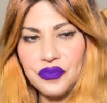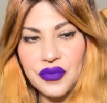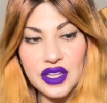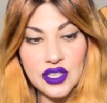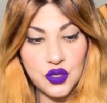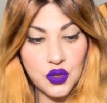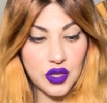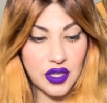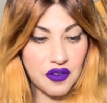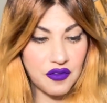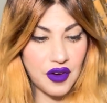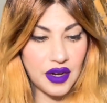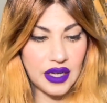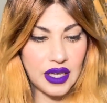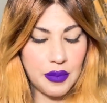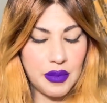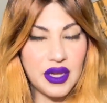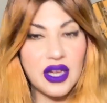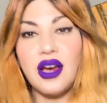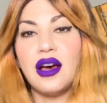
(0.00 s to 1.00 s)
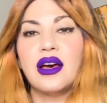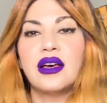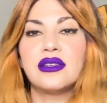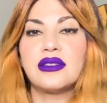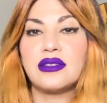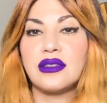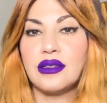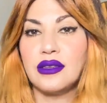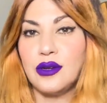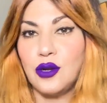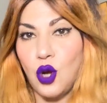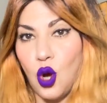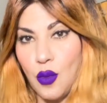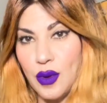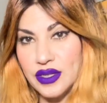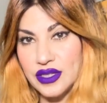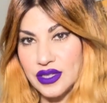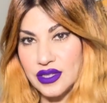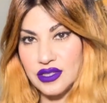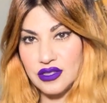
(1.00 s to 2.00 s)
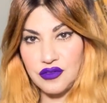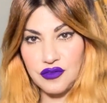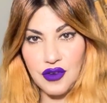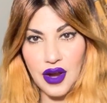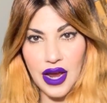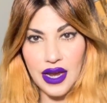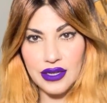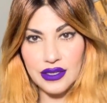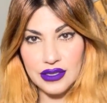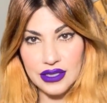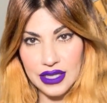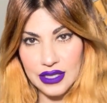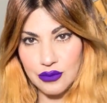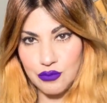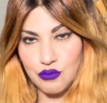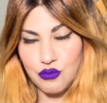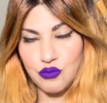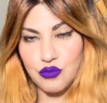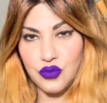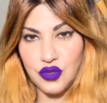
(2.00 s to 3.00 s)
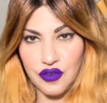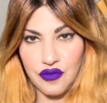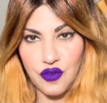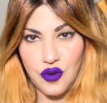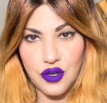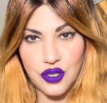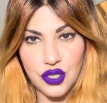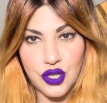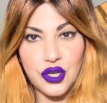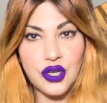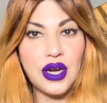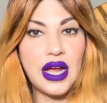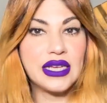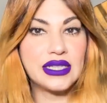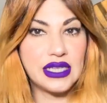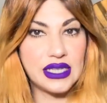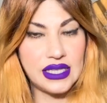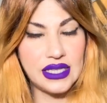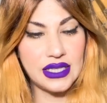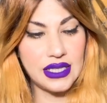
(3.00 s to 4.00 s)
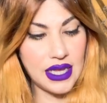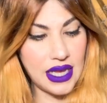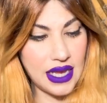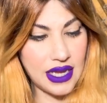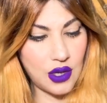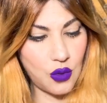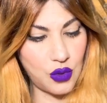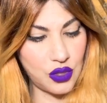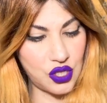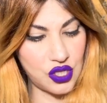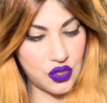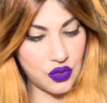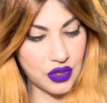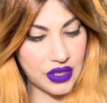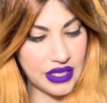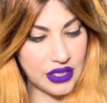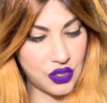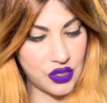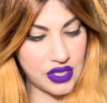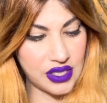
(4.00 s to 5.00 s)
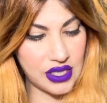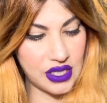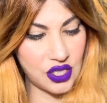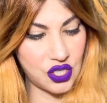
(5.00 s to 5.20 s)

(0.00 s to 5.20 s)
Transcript: It's really funny because Selena Gomez's friend did refer to her as a snake, which is really interesting.